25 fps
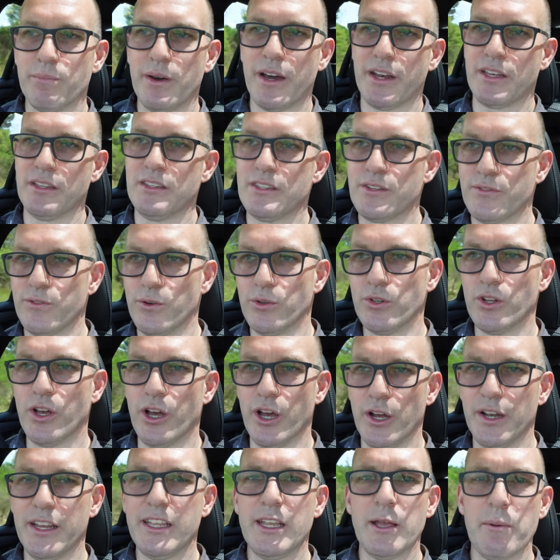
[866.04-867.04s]
buttons for
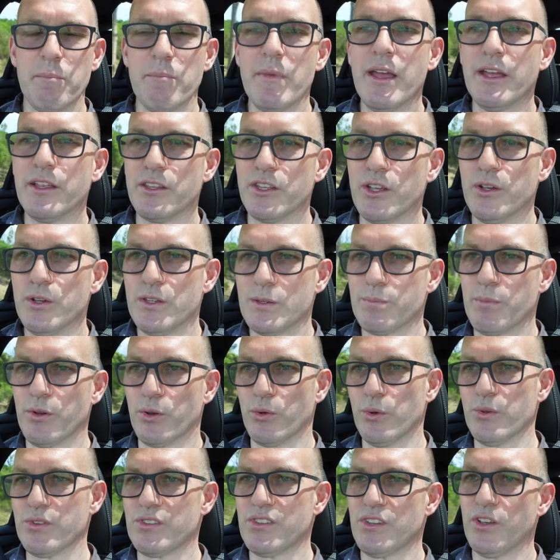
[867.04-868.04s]
not only your menus, but
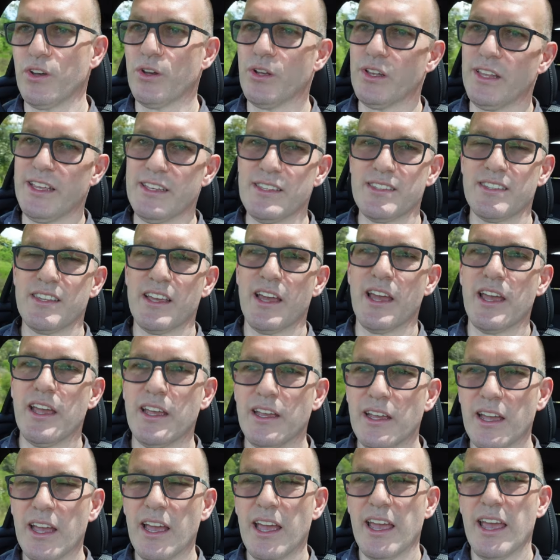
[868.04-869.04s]
also, let's
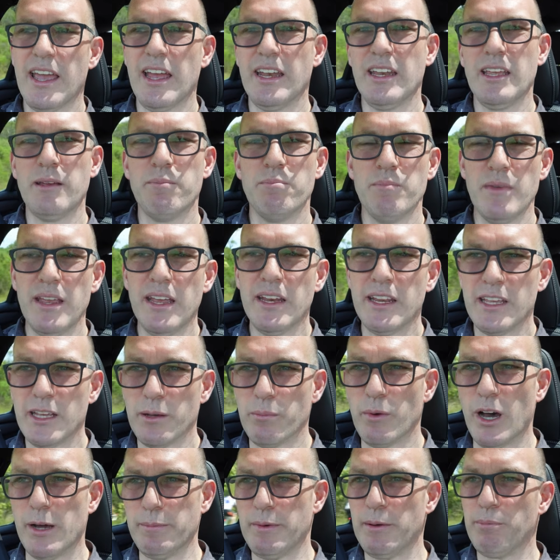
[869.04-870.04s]
say, any media
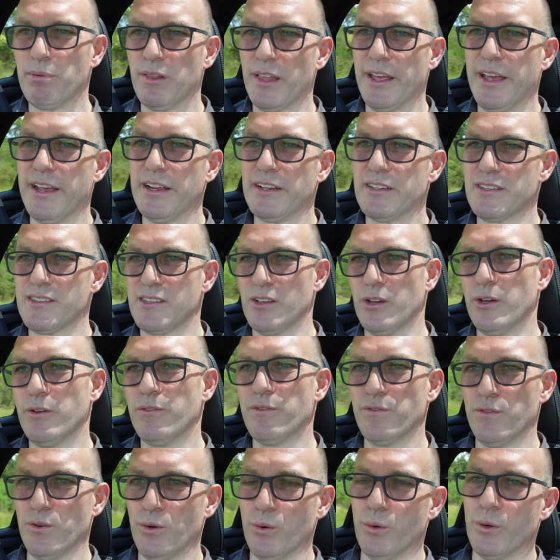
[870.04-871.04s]
might be playing. So
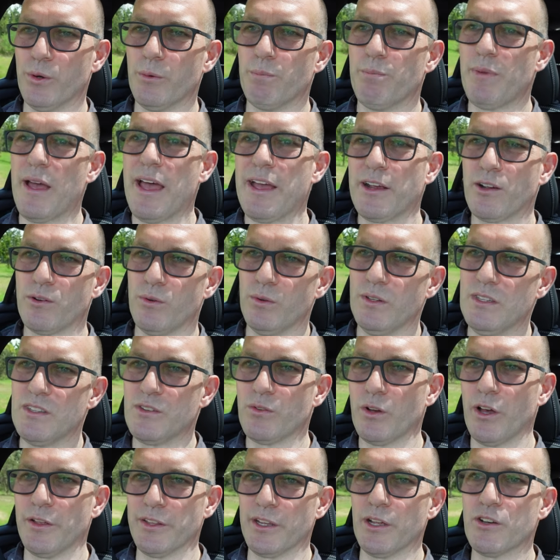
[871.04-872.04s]
forward, backwards
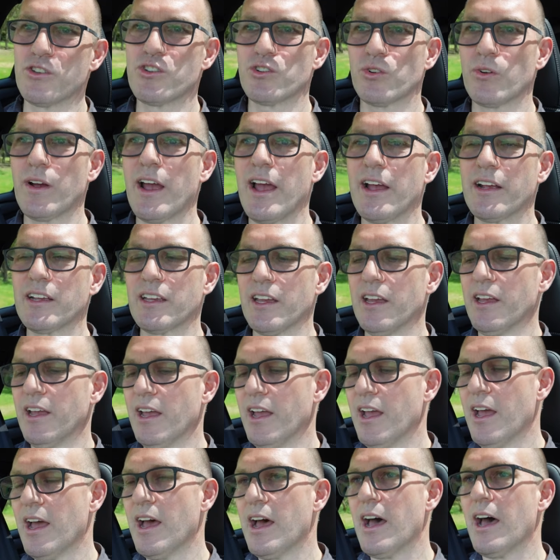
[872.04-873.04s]
on your track,
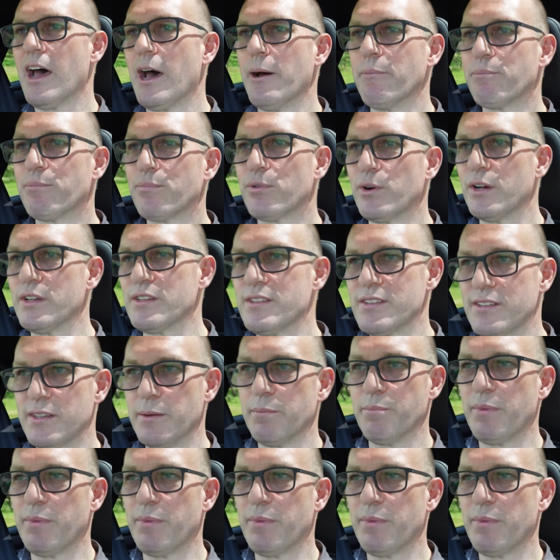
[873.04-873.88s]
press the